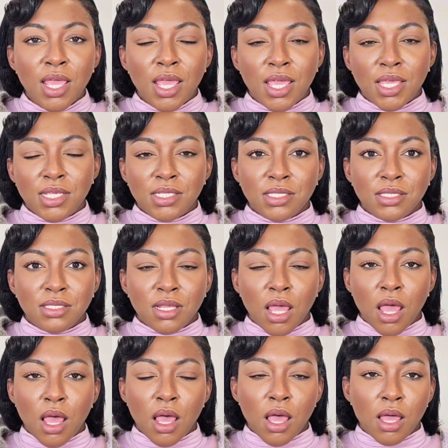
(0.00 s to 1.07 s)
is
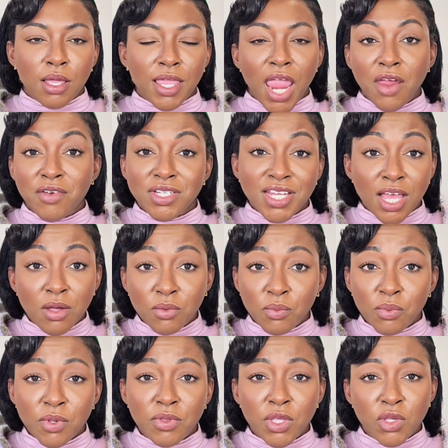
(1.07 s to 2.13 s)
carried out
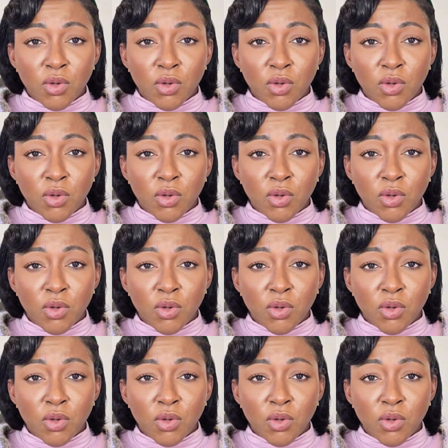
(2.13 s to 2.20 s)
within